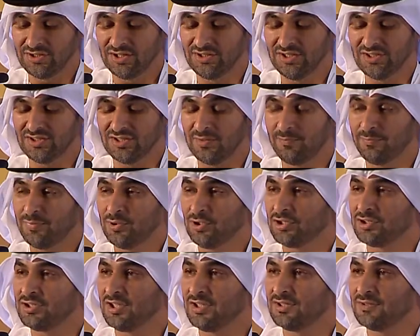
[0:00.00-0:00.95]
it is
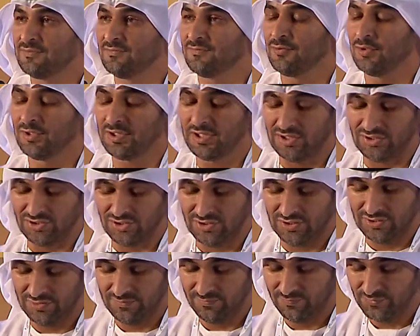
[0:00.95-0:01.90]
important for
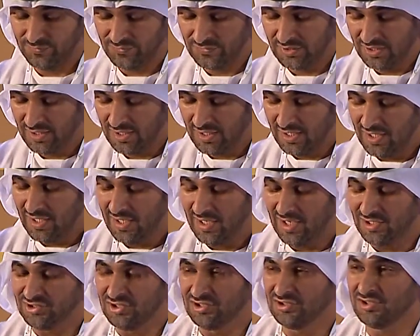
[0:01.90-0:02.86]
us,
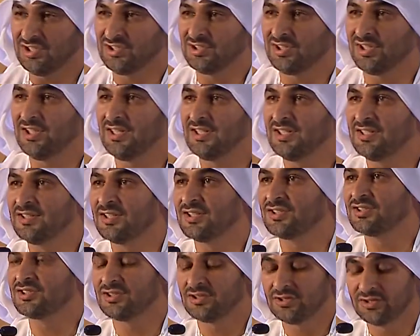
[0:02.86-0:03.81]
as industry
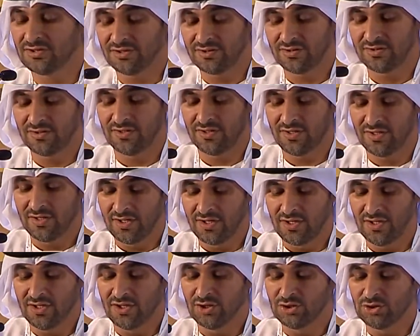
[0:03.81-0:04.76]
leaders,
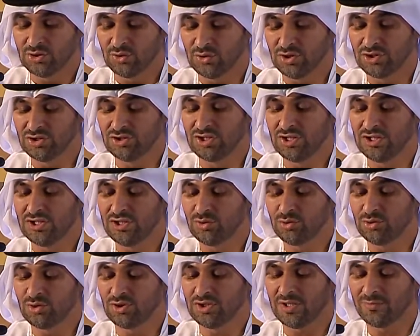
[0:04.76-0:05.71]
to
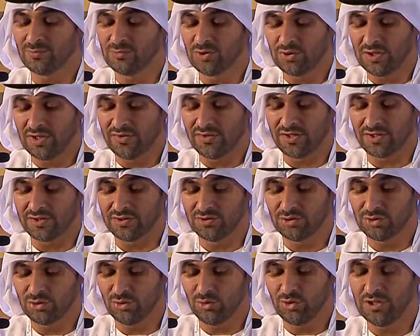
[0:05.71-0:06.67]
continue to come together
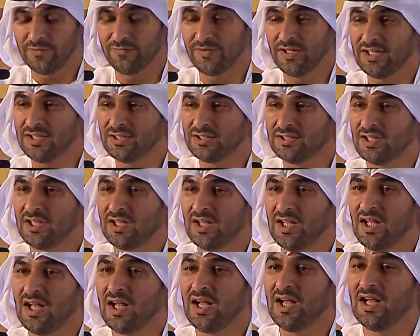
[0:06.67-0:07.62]
to innovate
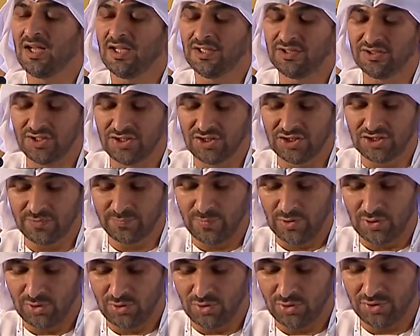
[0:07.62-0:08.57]
and
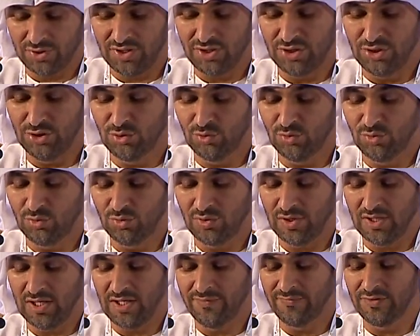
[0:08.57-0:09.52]
explore
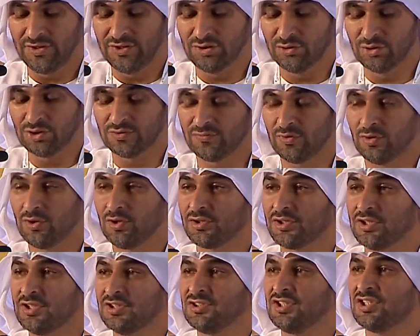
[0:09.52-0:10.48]
new avenues
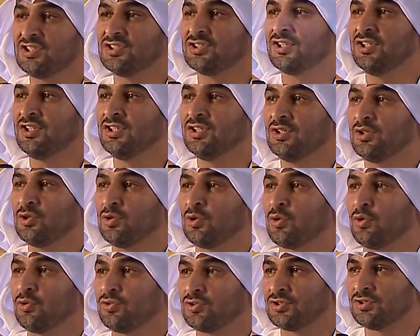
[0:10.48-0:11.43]
for industry
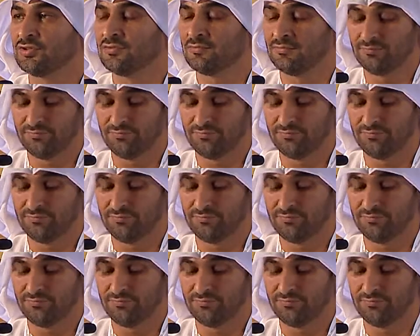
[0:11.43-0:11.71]
growth.